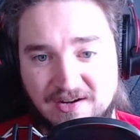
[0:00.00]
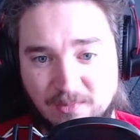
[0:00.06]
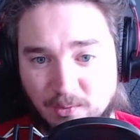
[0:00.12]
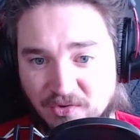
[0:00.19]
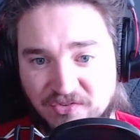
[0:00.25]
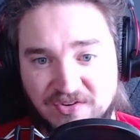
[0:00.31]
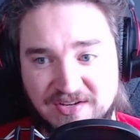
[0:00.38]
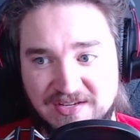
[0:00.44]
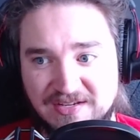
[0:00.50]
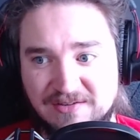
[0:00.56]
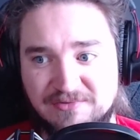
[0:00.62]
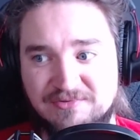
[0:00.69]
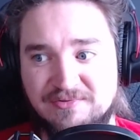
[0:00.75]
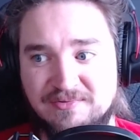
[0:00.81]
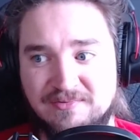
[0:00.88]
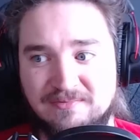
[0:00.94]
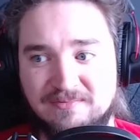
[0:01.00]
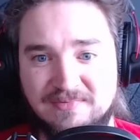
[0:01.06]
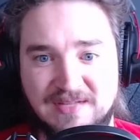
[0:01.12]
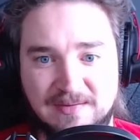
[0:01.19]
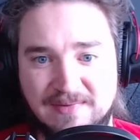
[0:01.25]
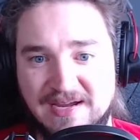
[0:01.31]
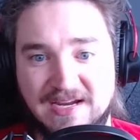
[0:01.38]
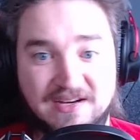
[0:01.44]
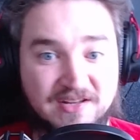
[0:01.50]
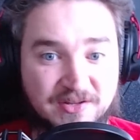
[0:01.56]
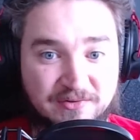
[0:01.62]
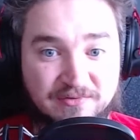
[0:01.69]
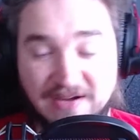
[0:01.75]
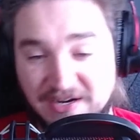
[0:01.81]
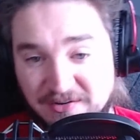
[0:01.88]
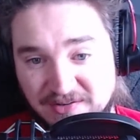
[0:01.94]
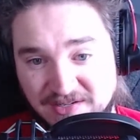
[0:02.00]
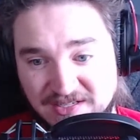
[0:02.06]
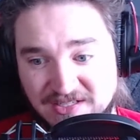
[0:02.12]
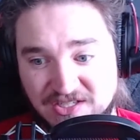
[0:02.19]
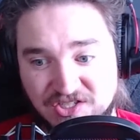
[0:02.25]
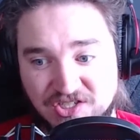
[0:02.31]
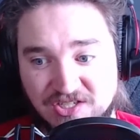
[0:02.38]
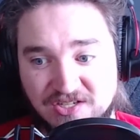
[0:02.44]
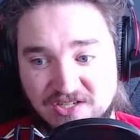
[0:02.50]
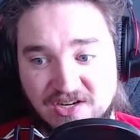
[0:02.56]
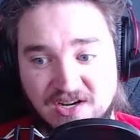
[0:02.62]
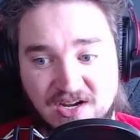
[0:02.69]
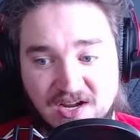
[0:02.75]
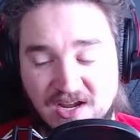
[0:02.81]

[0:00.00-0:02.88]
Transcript: we'll see if they make another veteran addition,